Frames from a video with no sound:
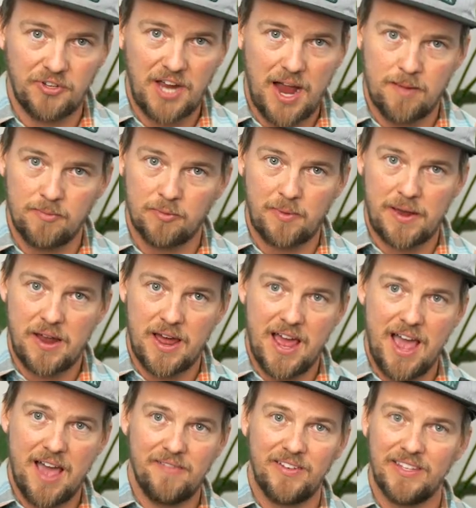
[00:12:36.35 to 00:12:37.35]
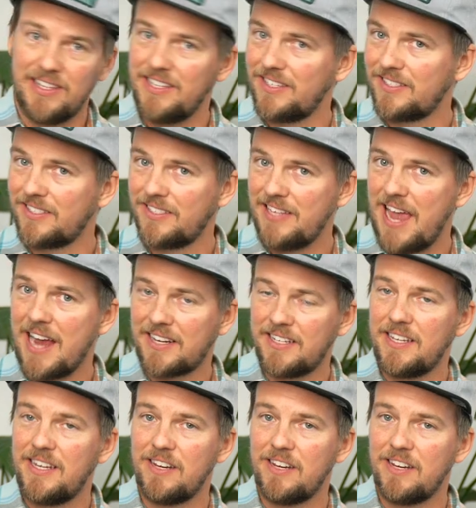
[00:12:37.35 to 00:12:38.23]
times by not having the exact